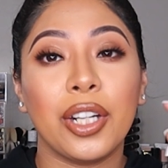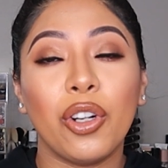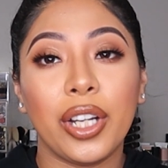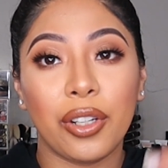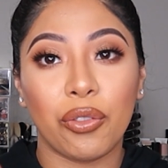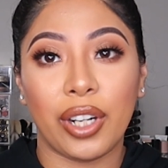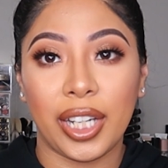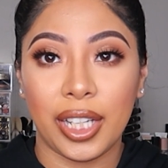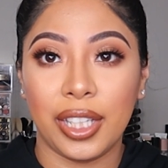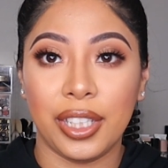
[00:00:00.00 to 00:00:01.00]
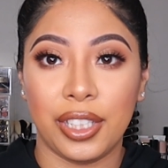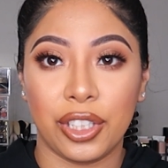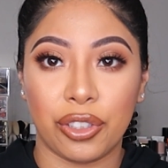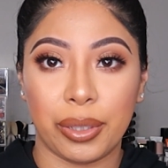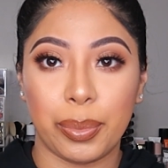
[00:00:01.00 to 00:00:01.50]
to go ahead and write it in the
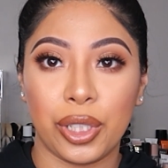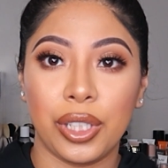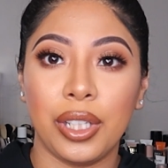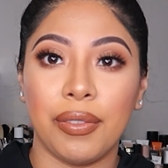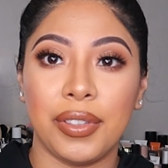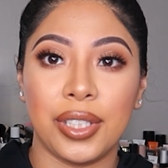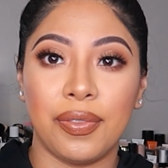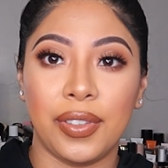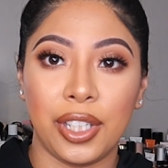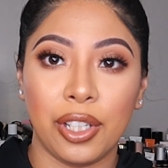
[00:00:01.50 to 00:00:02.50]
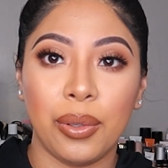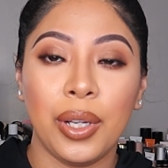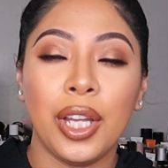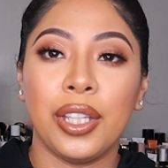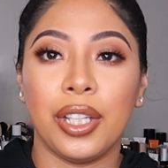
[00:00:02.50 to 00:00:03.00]
description of this video,
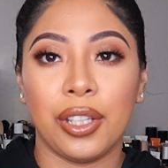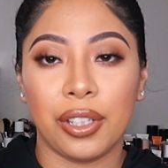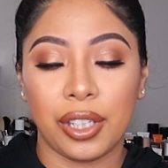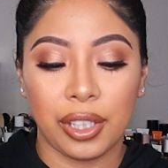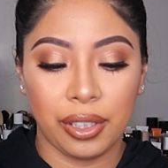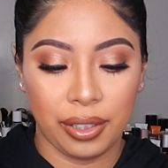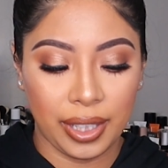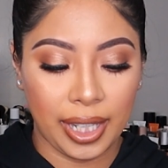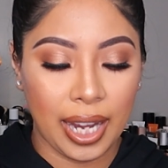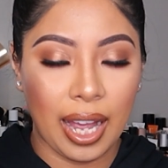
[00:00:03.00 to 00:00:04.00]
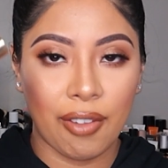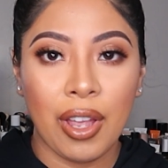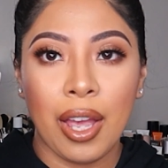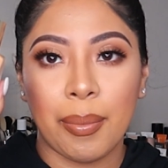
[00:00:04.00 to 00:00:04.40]
the other color that I have.